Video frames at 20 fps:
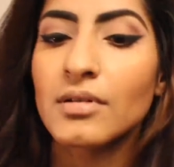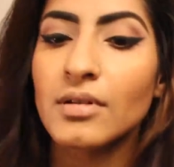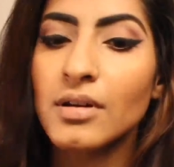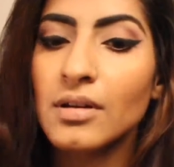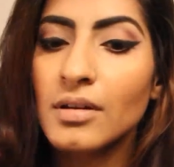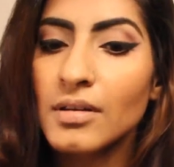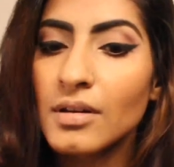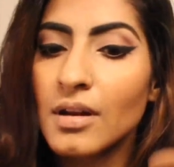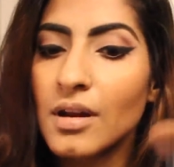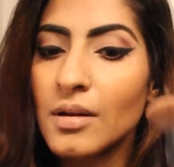
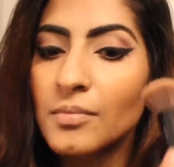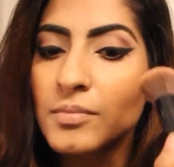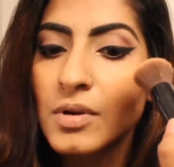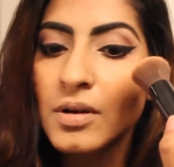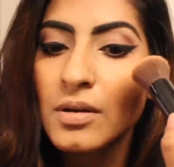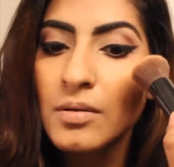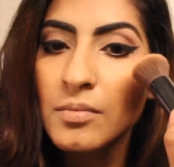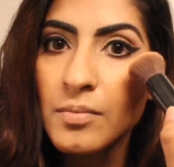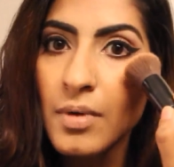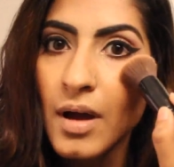And then I'm
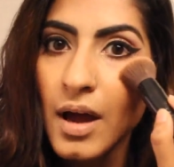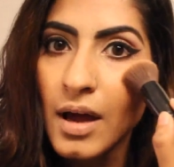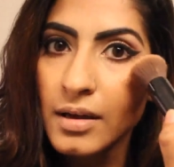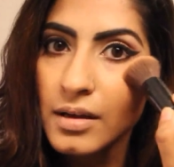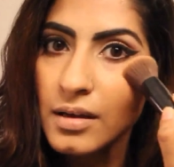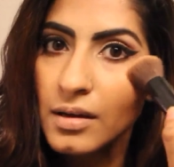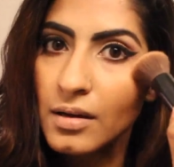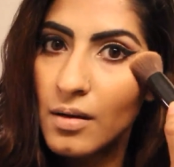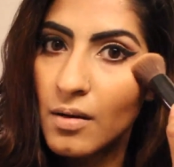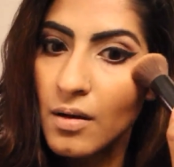gonna
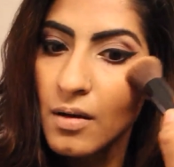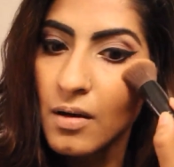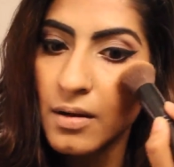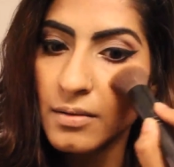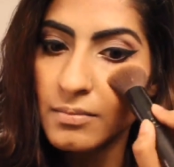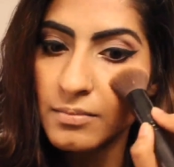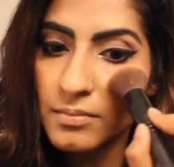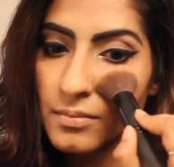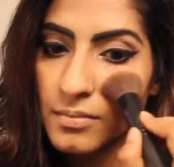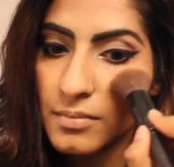pack it
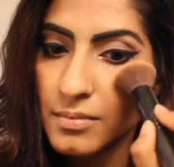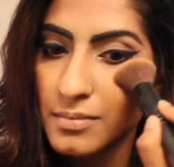on